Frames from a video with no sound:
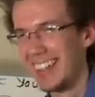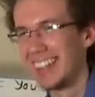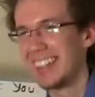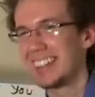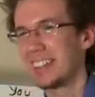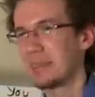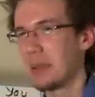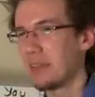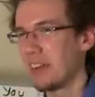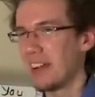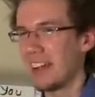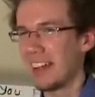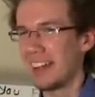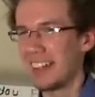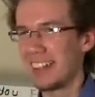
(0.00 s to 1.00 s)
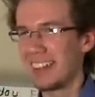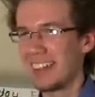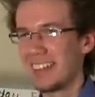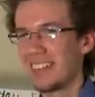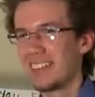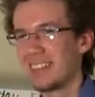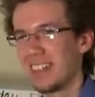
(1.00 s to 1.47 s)
This should be very,
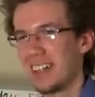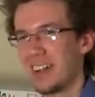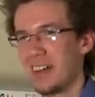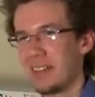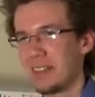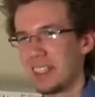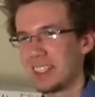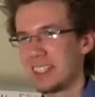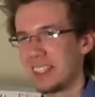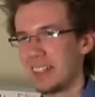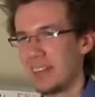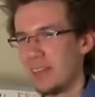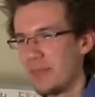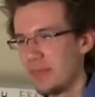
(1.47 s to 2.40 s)
very obvious to you.